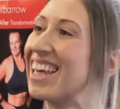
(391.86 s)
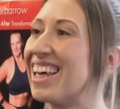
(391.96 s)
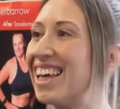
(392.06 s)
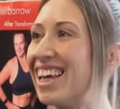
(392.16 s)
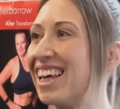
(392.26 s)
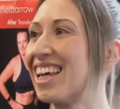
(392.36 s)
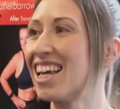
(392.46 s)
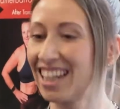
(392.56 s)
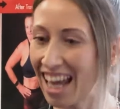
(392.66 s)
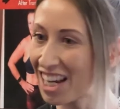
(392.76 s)
I
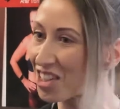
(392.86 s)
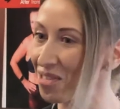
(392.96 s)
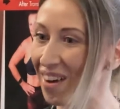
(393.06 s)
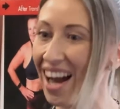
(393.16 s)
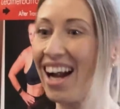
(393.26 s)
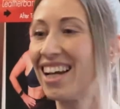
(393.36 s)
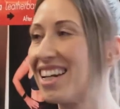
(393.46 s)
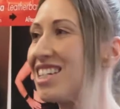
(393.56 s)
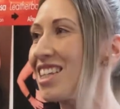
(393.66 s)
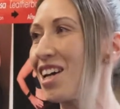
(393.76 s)
think legs are
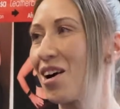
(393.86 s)
fine, it's the